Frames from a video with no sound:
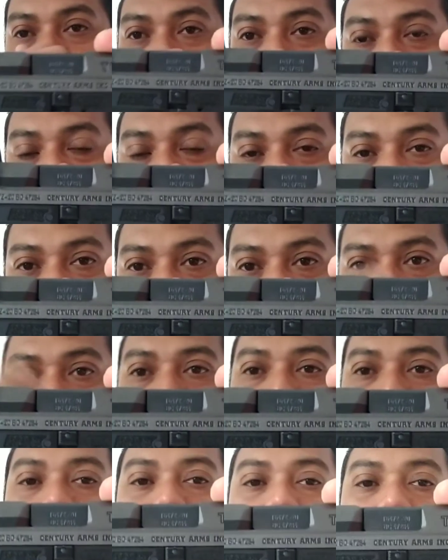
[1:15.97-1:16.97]
I did get
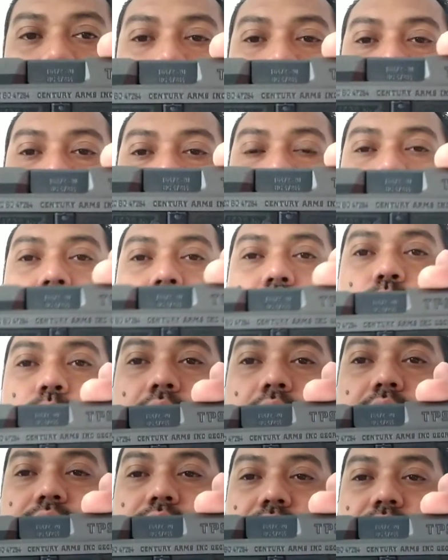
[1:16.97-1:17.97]

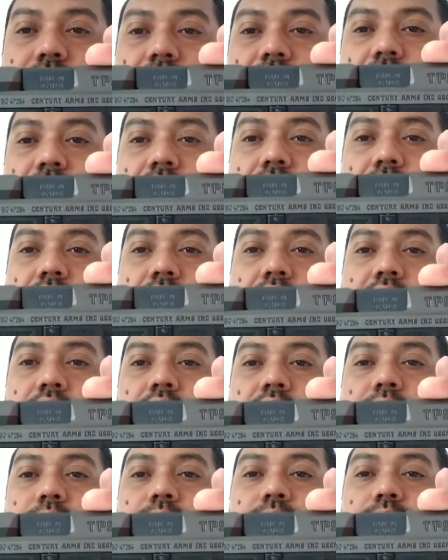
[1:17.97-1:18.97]
with the
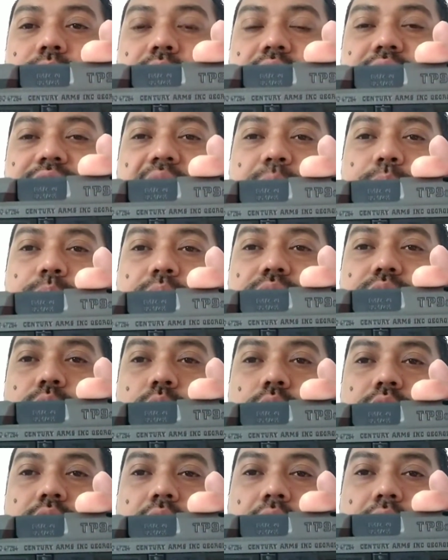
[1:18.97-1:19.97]
Viper
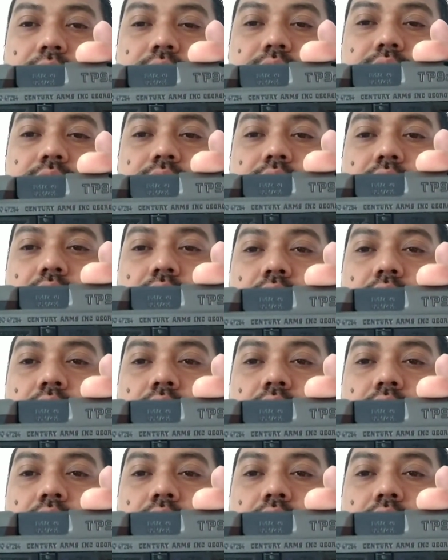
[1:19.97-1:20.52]
Vortex